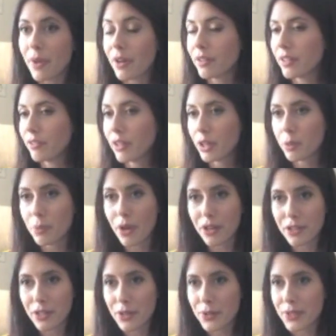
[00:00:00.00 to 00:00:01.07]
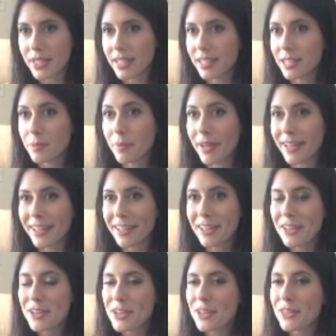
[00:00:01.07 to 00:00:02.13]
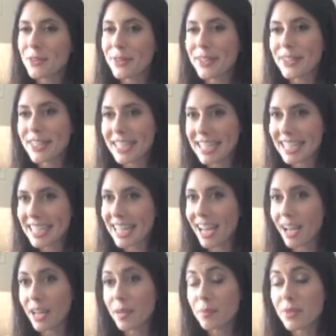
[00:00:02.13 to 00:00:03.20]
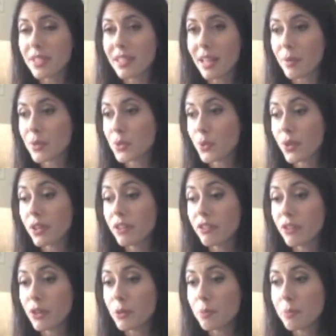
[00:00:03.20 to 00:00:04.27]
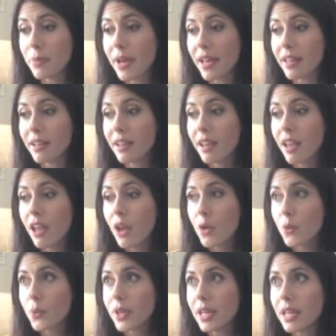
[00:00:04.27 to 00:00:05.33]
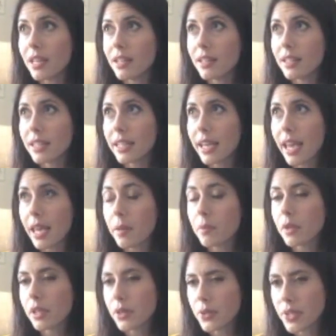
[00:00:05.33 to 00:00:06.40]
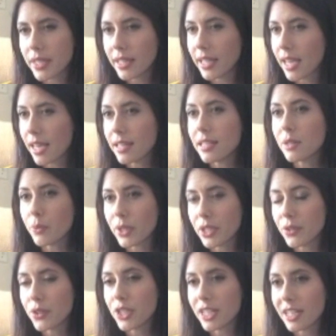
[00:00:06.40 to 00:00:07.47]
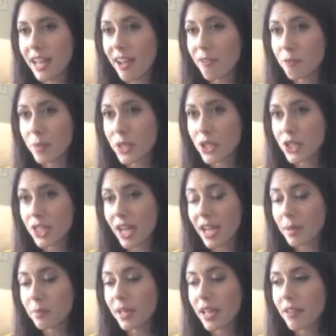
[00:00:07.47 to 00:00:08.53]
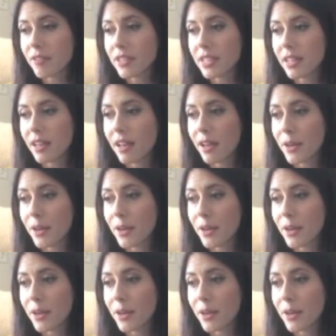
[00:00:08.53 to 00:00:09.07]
outliving her prognosis by 3 or 6 times, and that was wonderful. But when it came close to the end and we knew she didn't have much time left,